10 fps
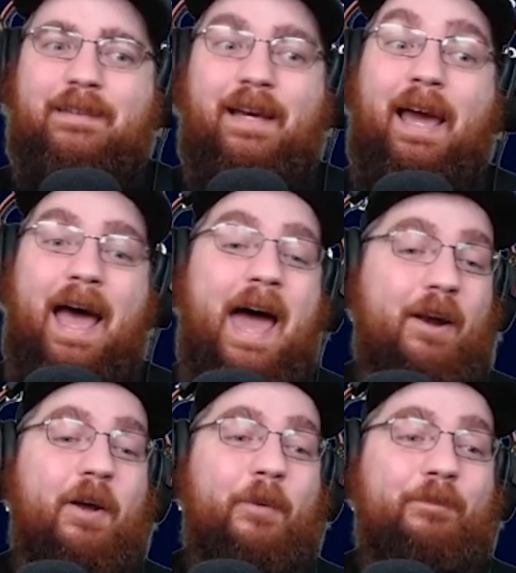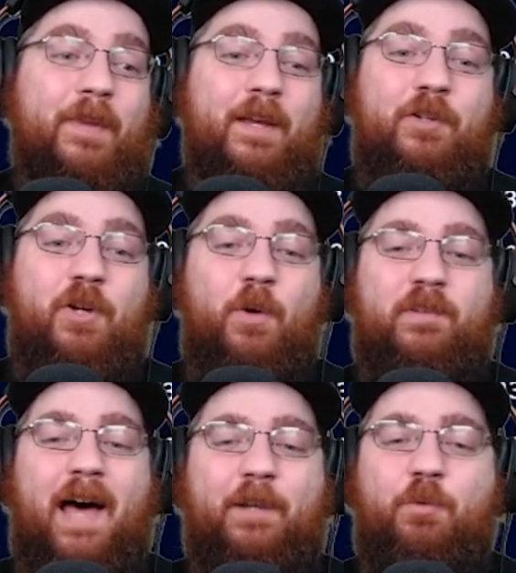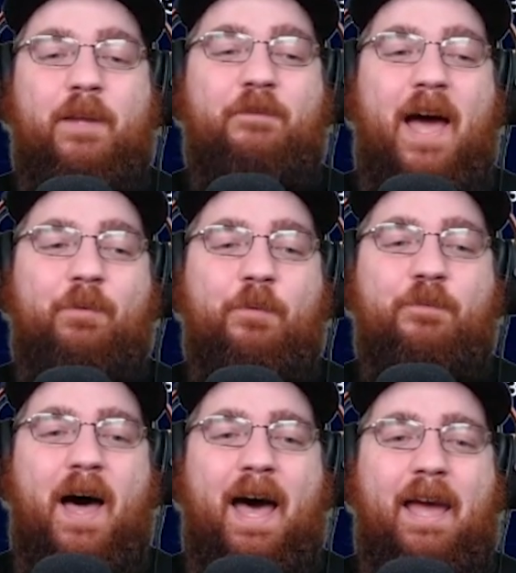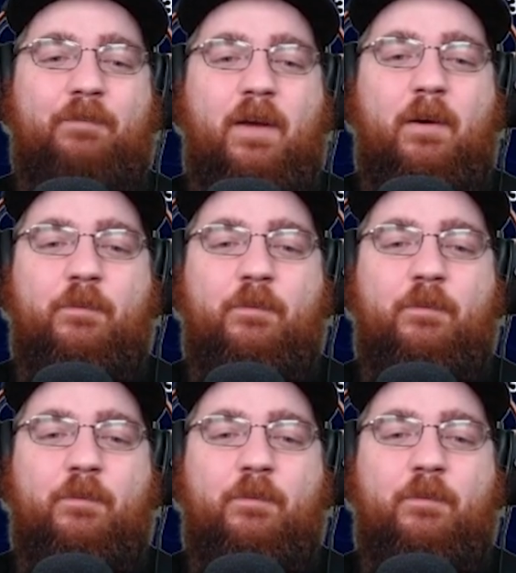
I, I don't know. Jones 925 with 5,